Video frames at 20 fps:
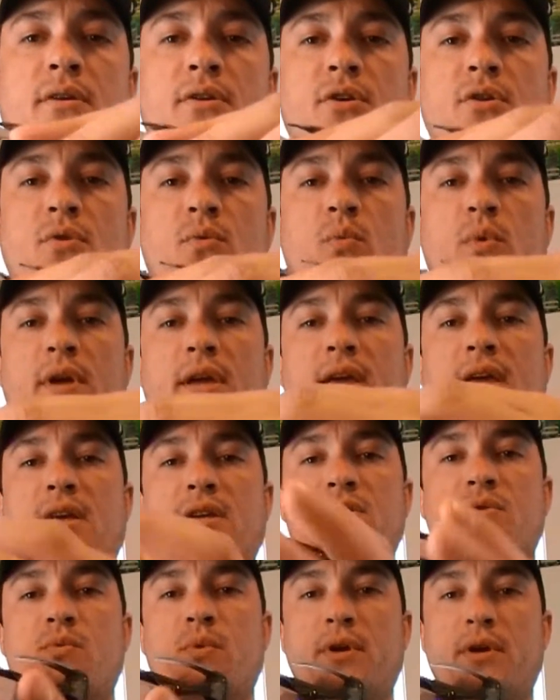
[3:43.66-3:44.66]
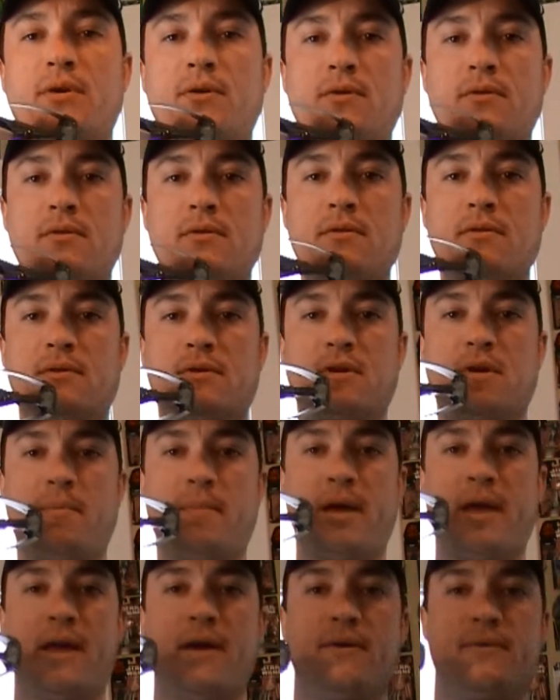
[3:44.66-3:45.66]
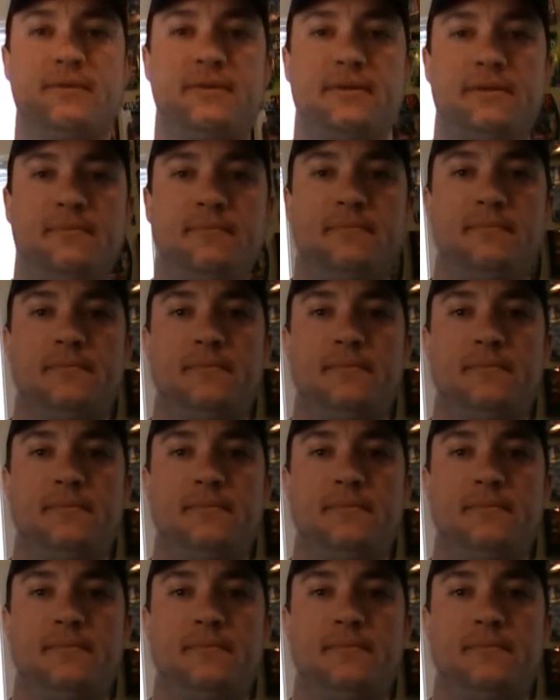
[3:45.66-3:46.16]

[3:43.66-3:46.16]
your wings will come out